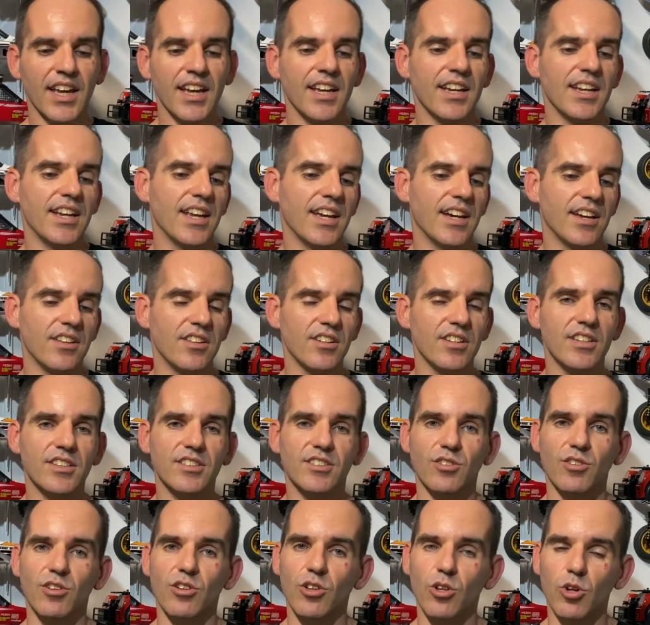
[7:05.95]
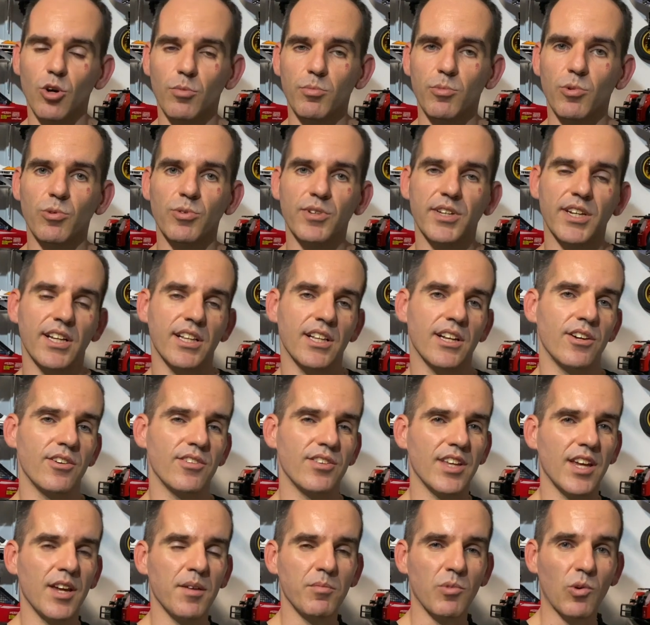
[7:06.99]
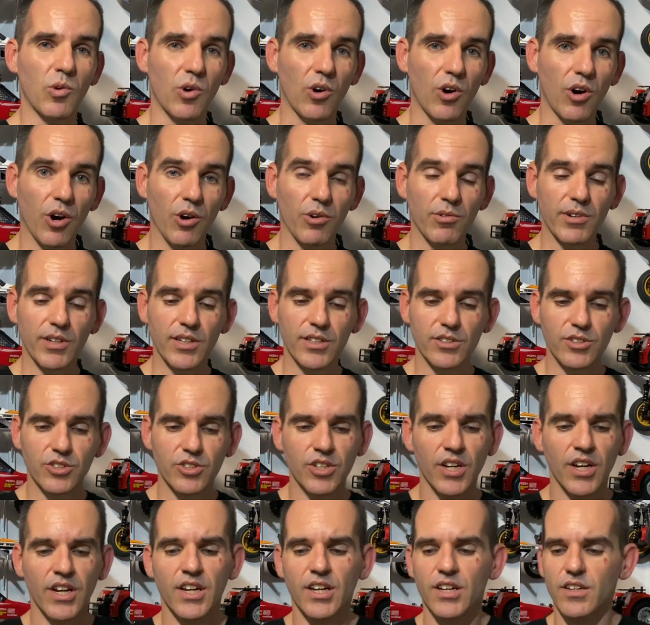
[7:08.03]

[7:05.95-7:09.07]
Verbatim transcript: Now, these are a lot more yellow. They're more orange.